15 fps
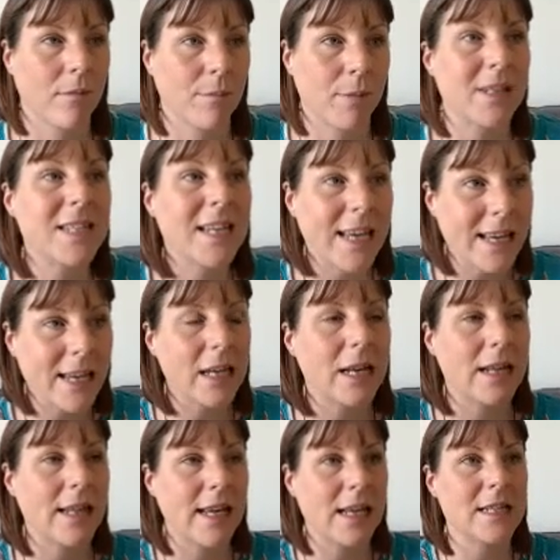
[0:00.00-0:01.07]

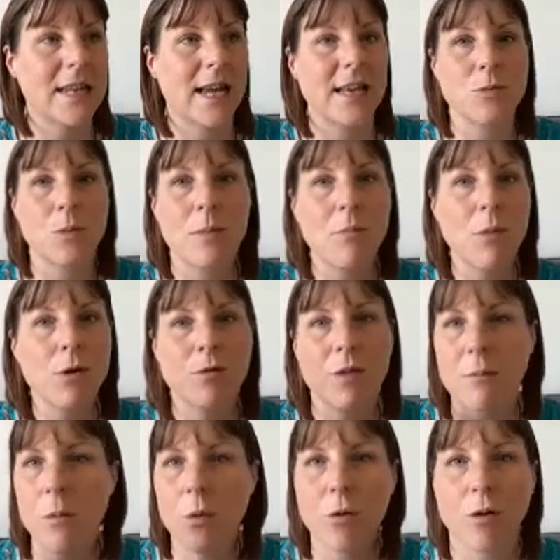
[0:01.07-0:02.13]
Particularly these days, we're
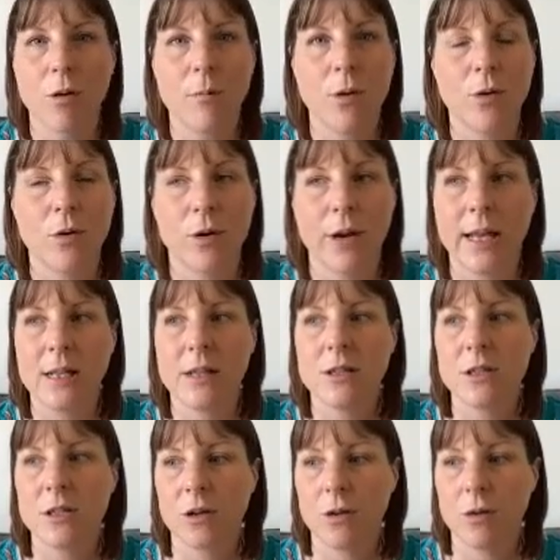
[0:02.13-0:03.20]
moving more and more
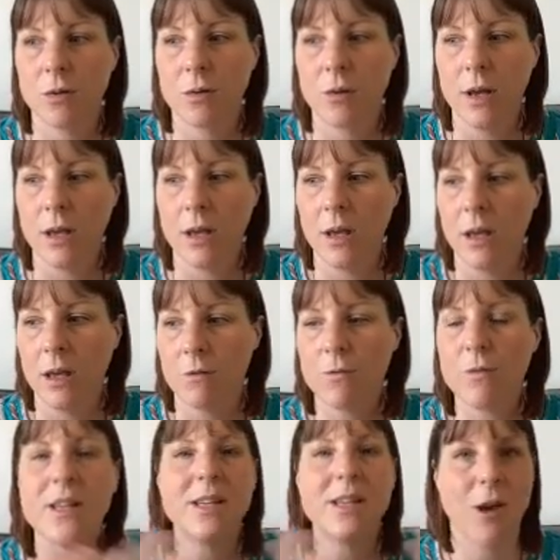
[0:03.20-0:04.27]
into
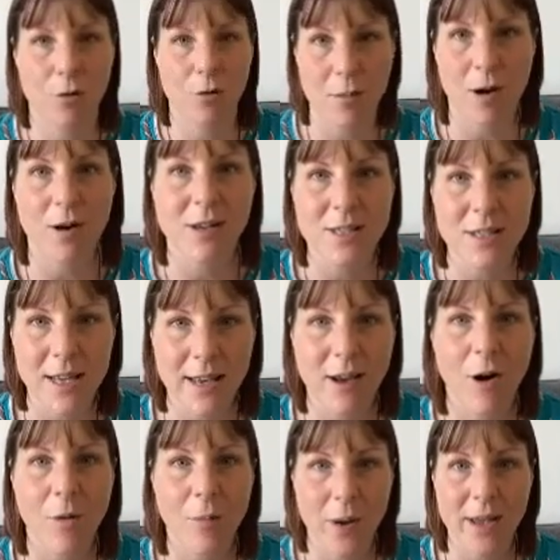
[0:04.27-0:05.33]
video marketing,
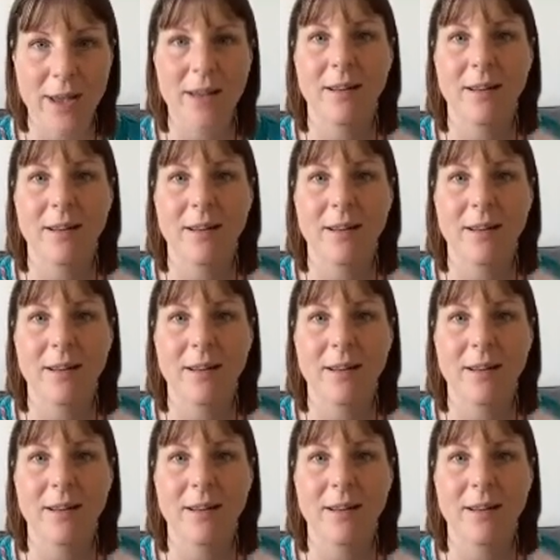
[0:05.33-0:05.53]
aren't we?